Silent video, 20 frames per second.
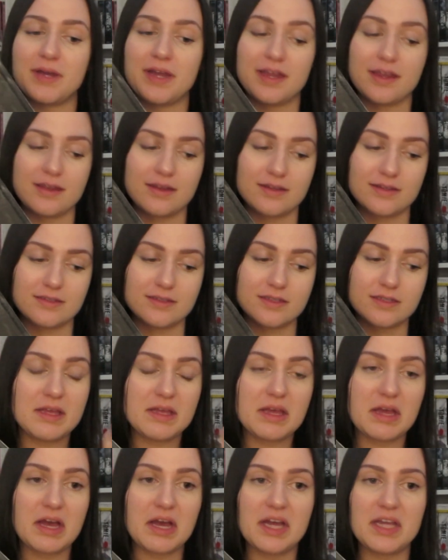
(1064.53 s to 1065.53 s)
and
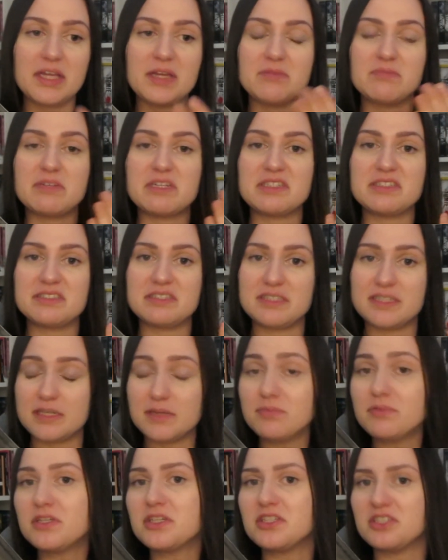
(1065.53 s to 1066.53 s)
I am
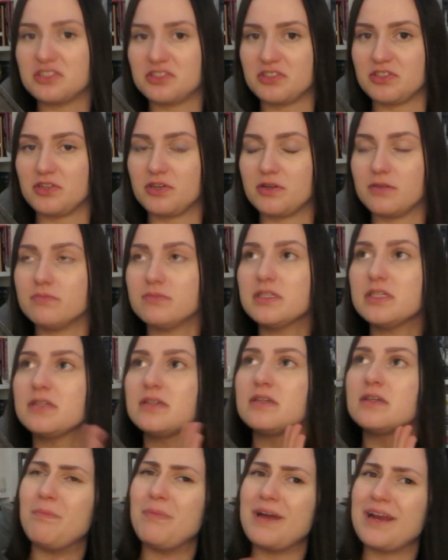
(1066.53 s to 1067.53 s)
deeply disturbed,
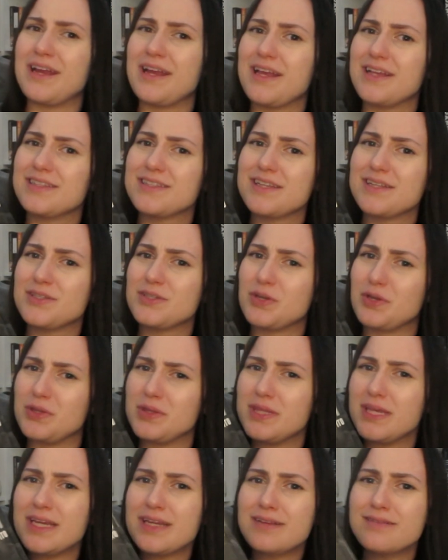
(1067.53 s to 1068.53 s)
but I guess that's a good
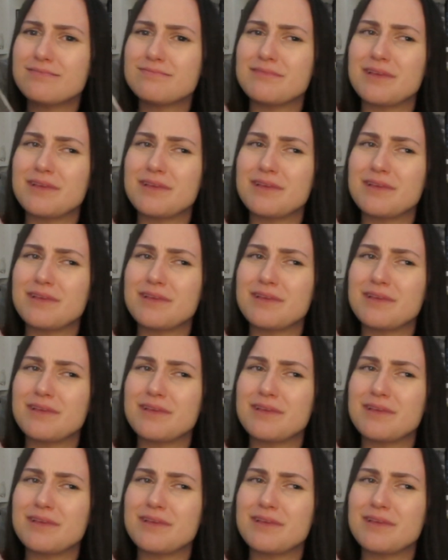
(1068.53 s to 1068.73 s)
thing.